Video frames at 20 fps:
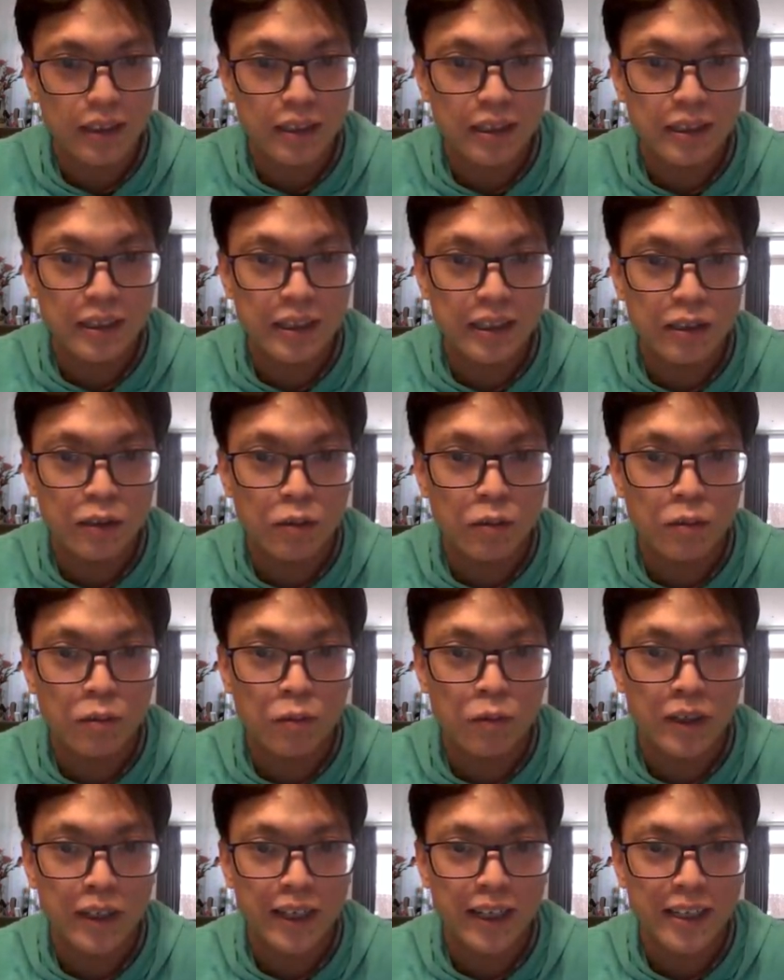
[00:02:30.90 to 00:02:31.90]
Little
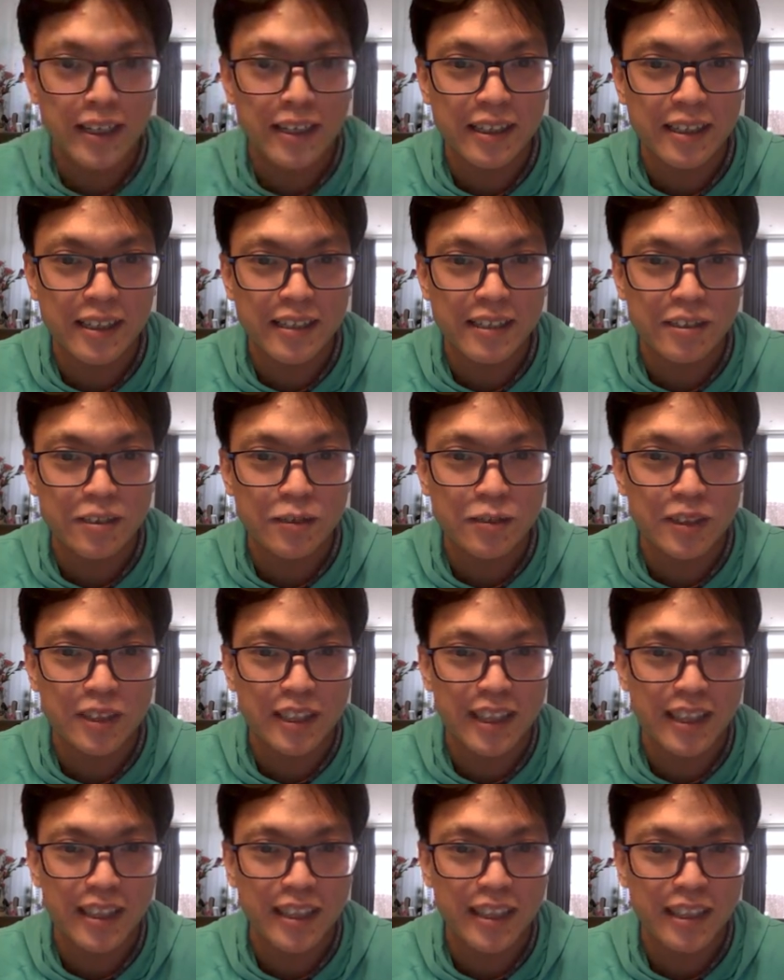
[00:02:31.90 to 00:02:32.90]
180 into
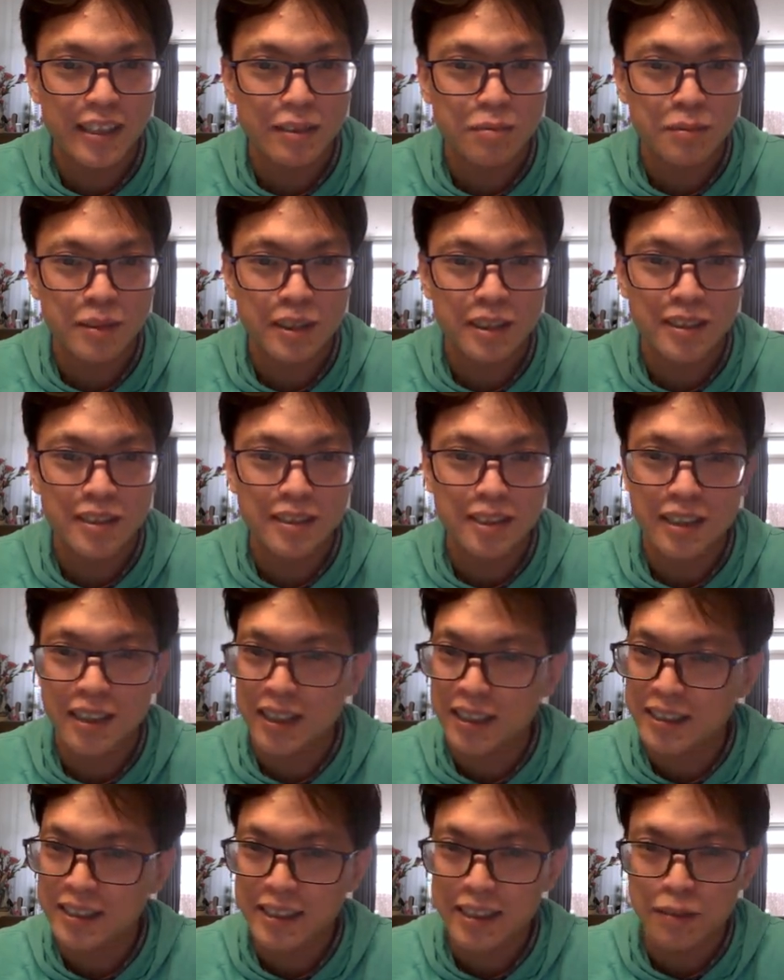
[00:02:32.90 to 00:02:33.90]
180 out, but
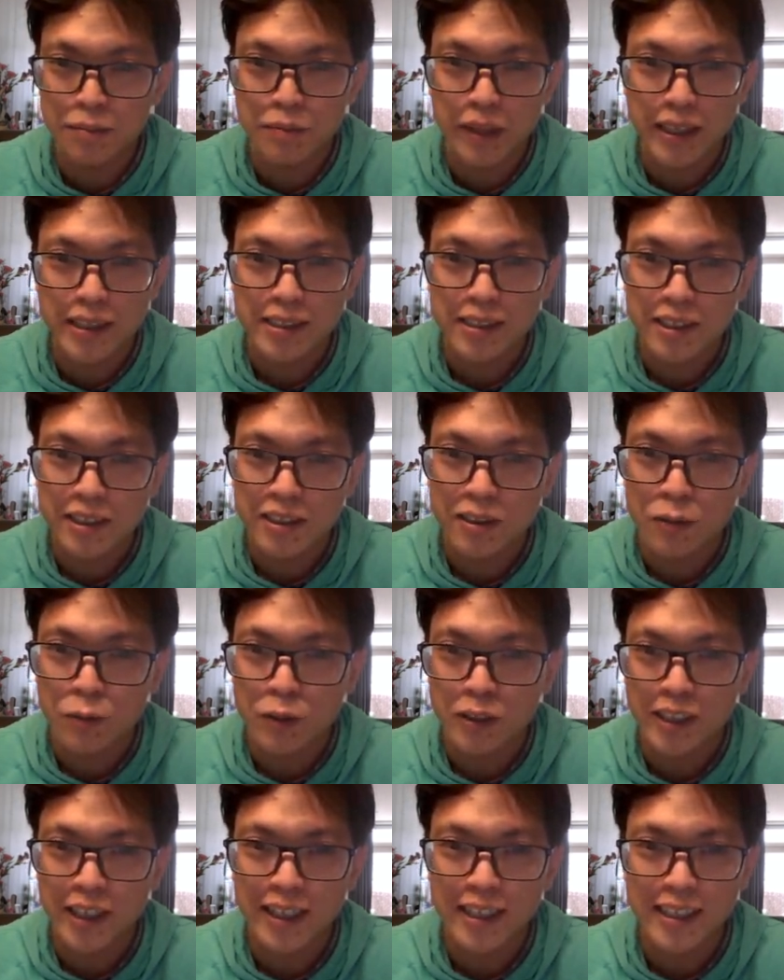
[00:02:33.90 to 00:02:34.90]
I didn't make the other
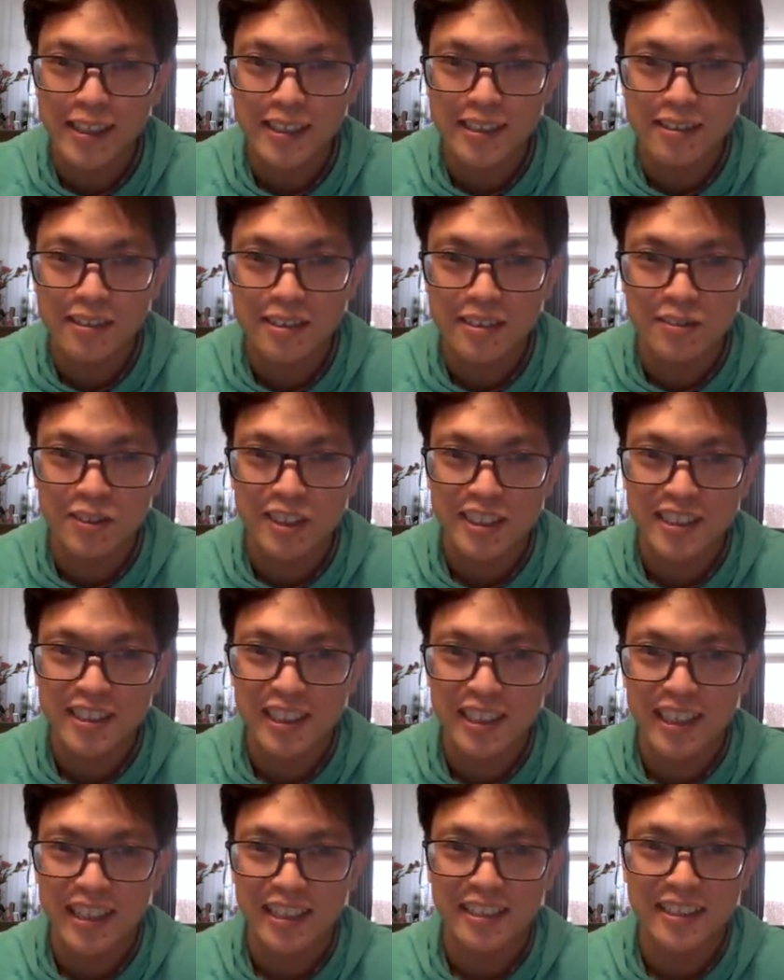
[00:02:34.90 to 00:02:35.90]
180, so it was
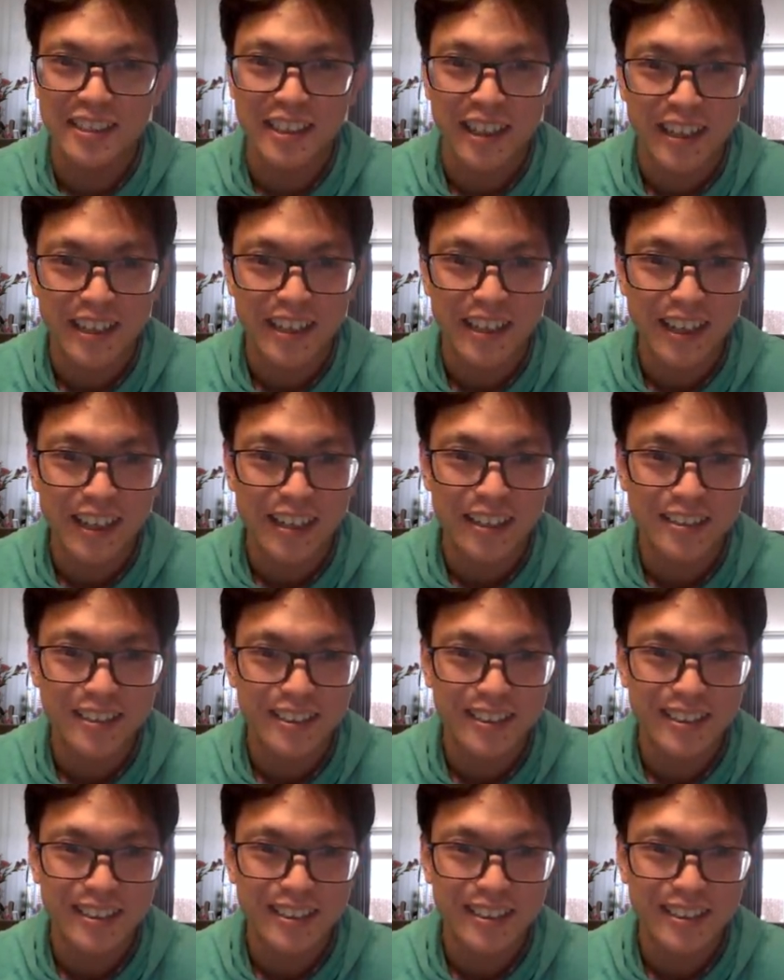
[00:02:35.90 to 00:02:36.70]
like a 90 out.